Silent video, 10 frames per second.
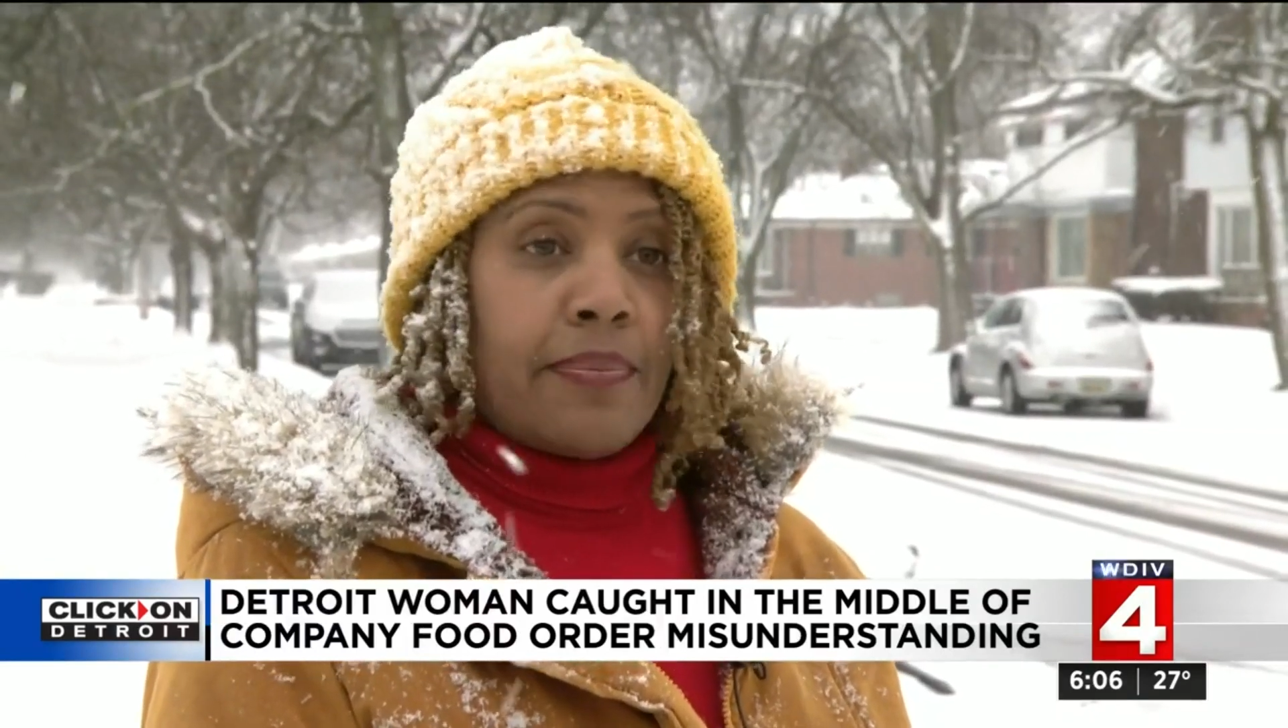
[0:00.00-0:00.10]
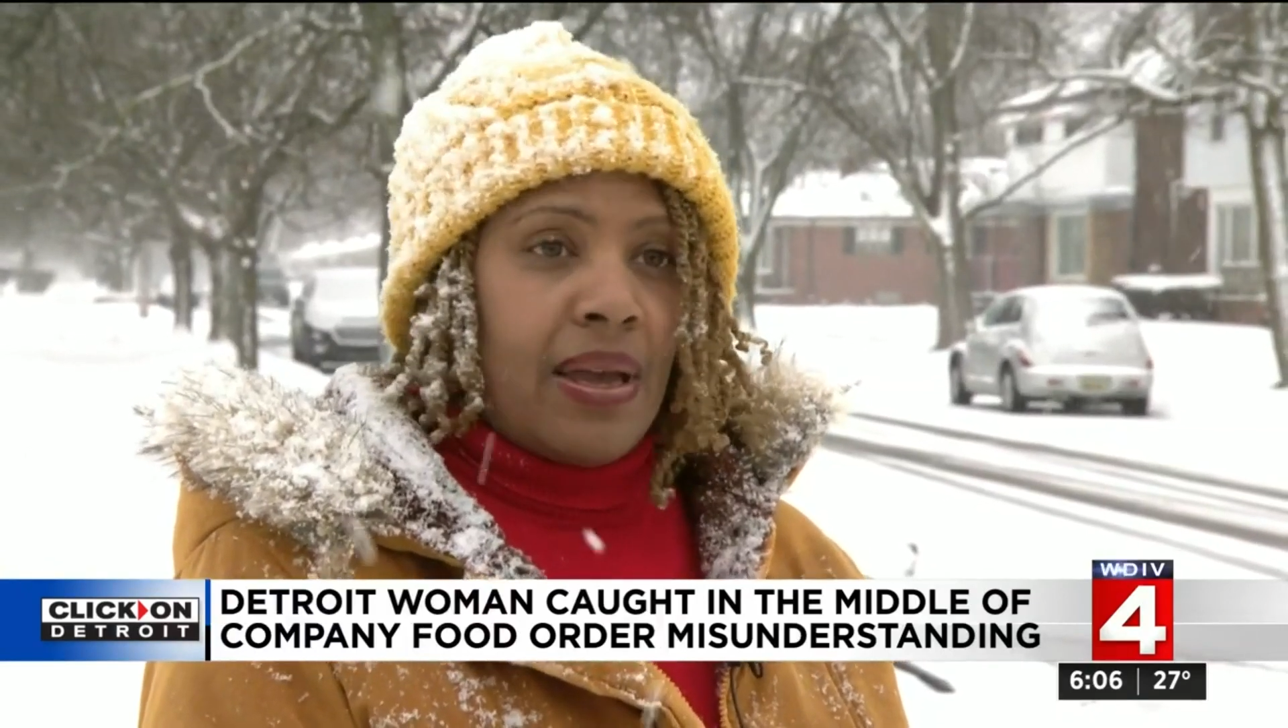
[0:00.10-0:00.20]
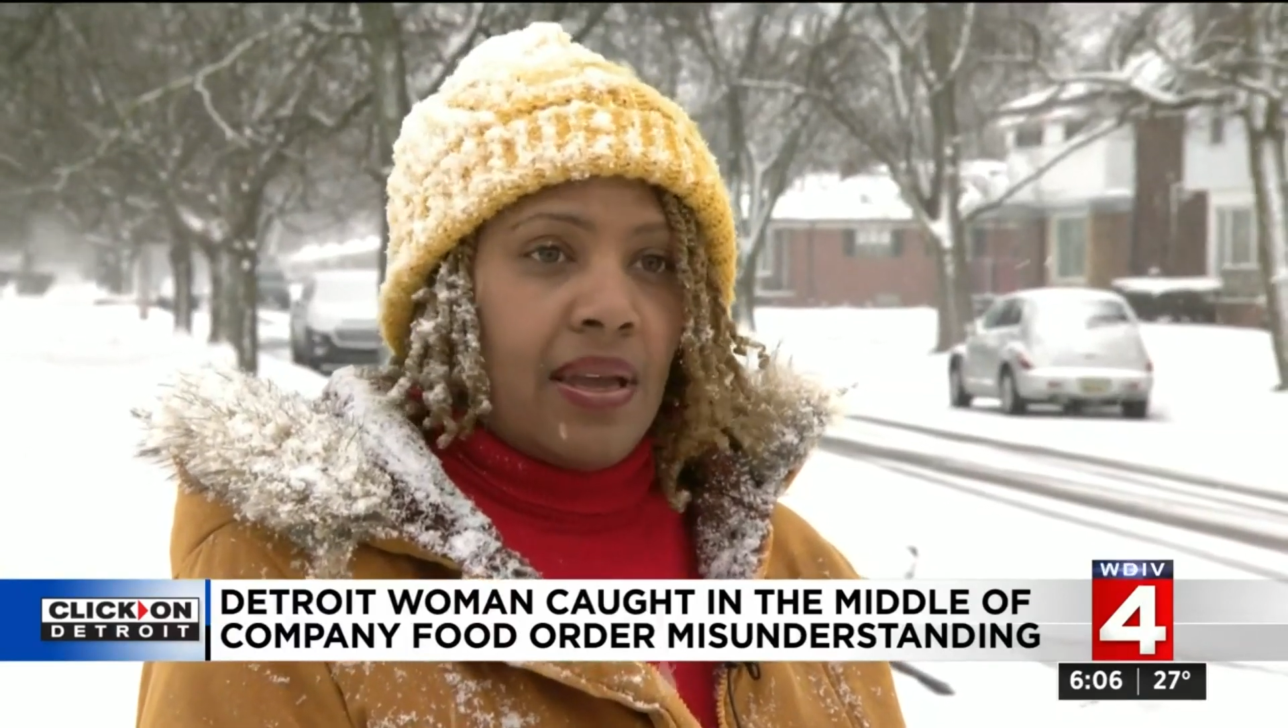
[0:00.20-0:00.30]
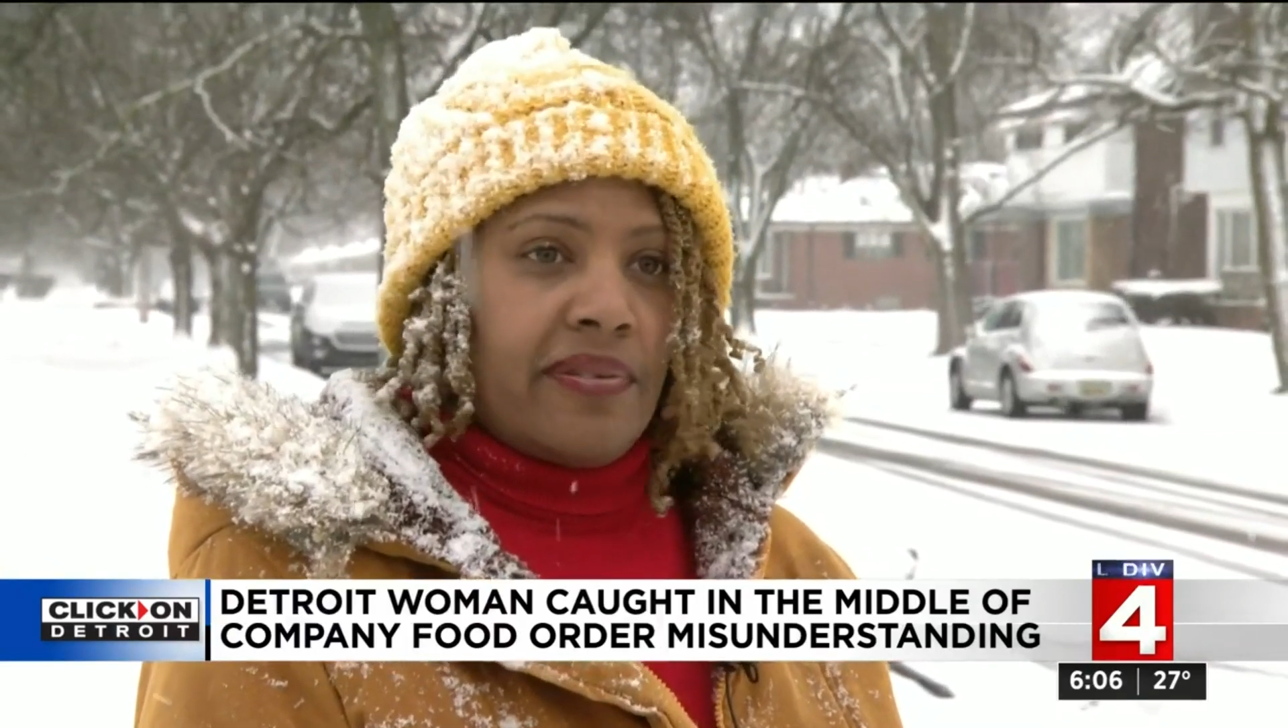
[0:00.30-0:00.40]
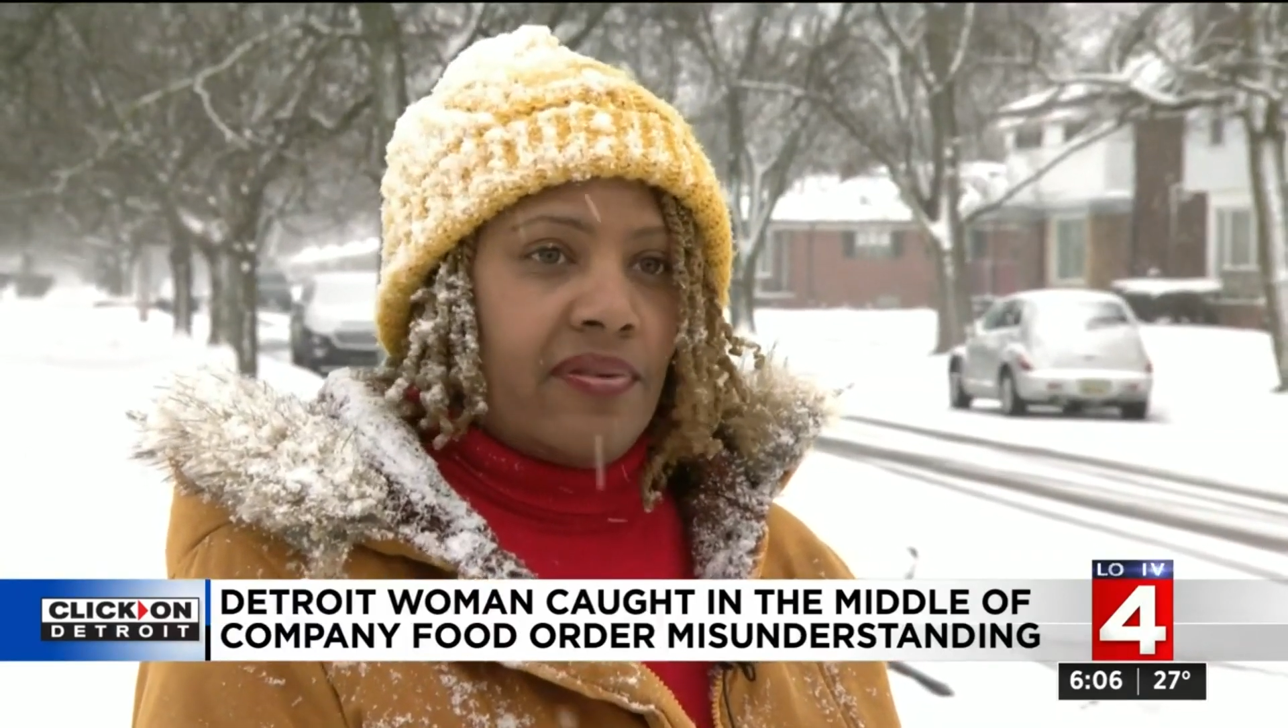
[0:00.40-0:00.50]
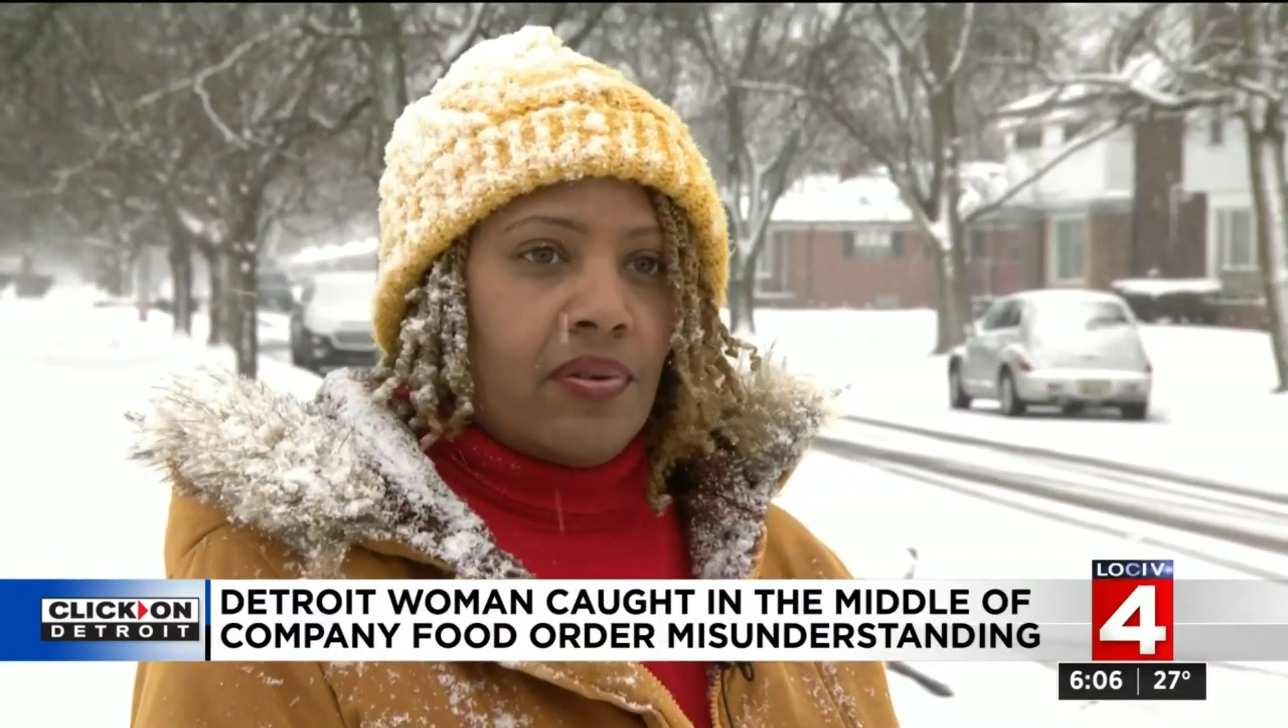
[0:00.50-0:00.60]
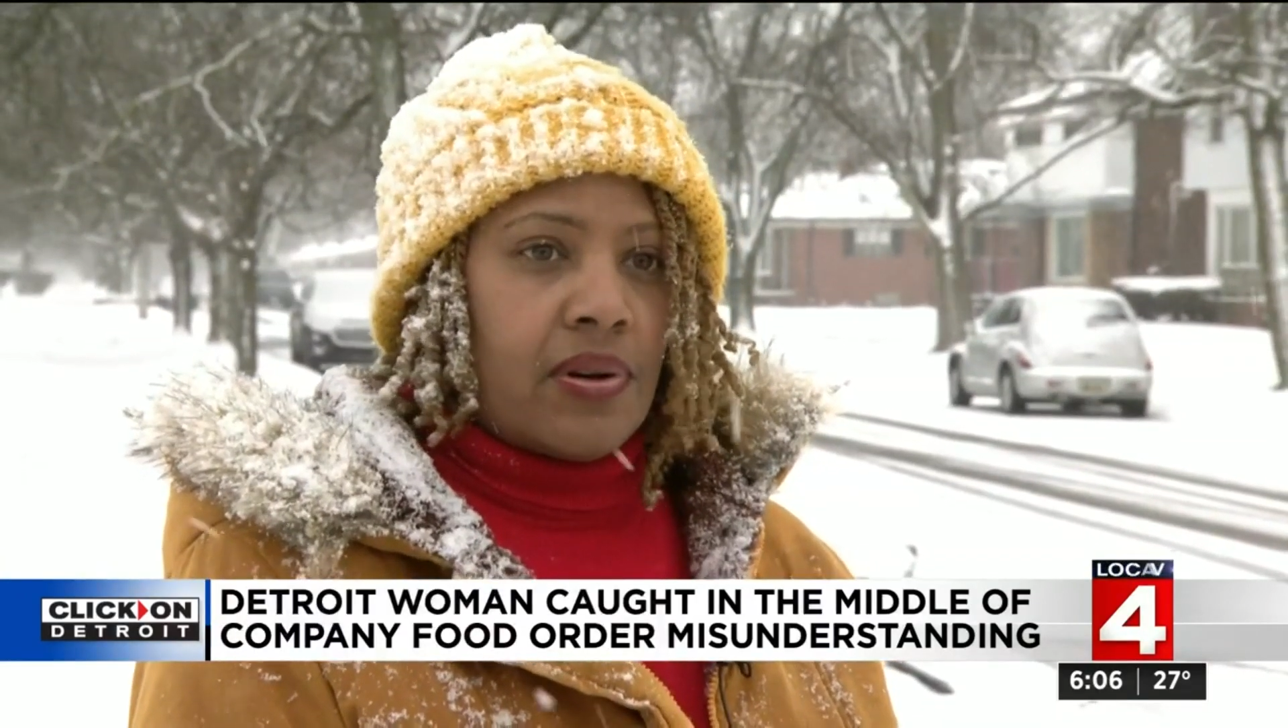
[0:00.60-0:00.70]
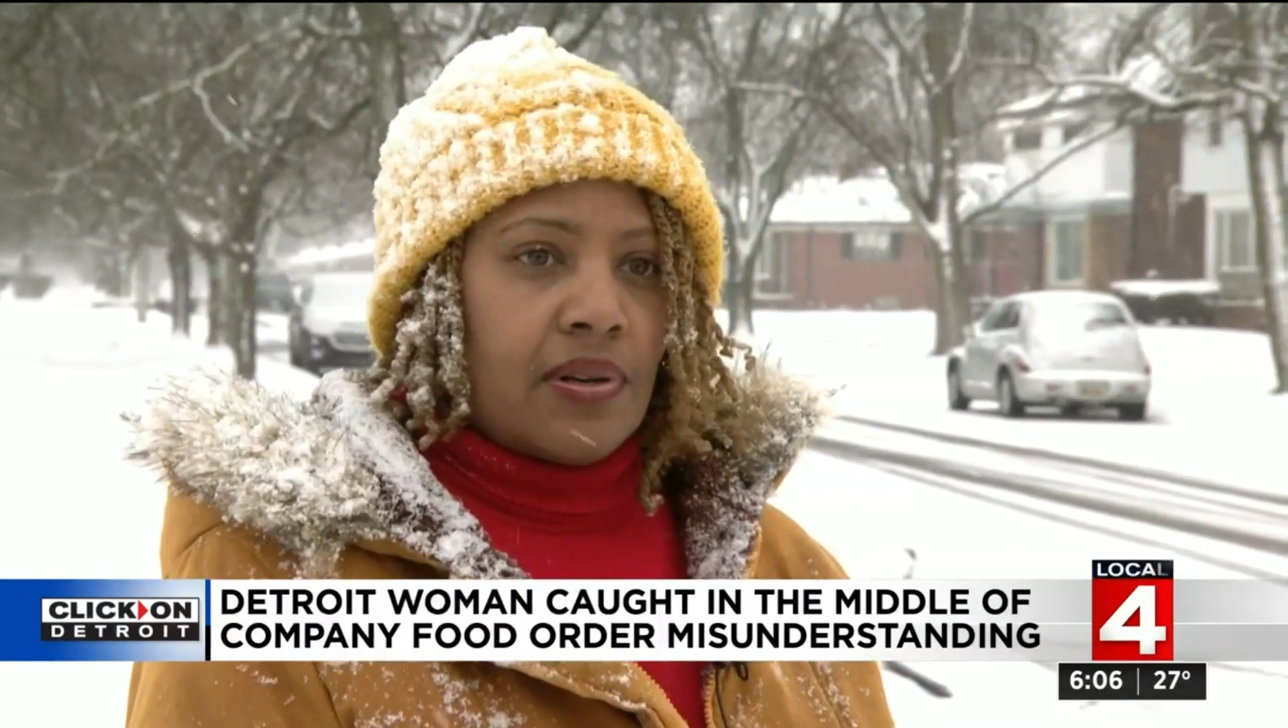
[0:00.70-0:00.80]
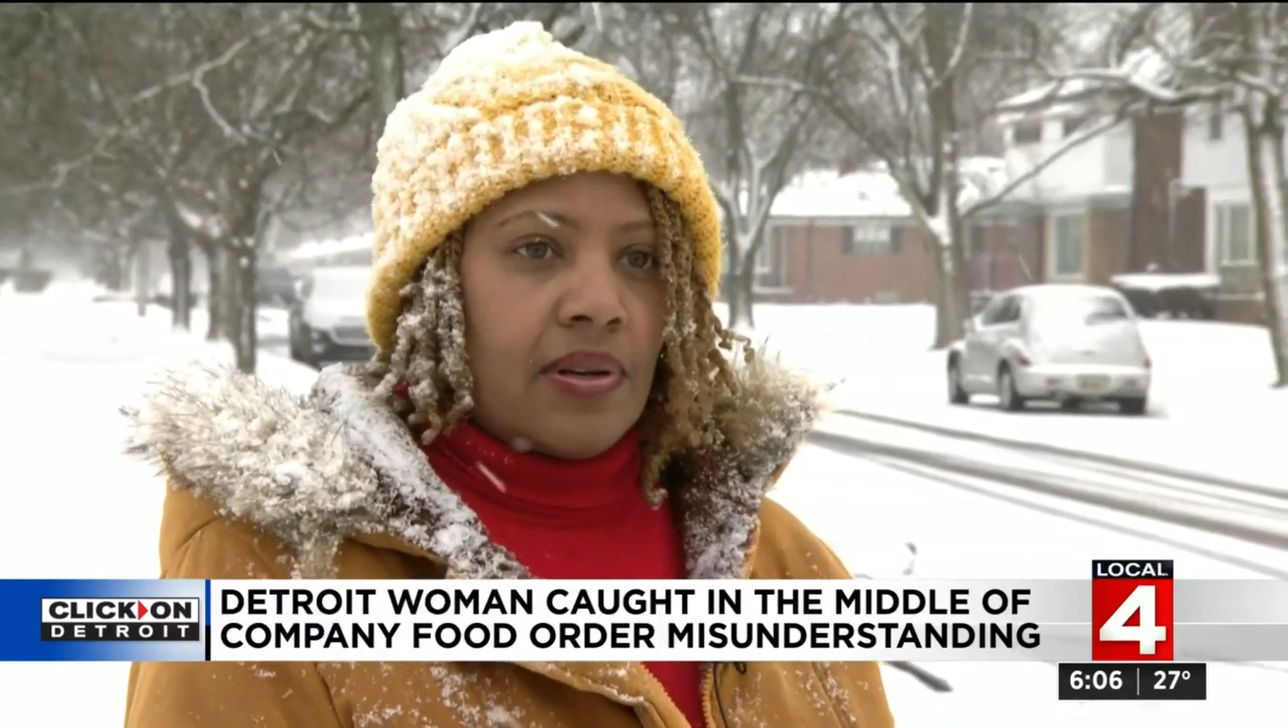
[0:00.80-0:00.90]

paid for.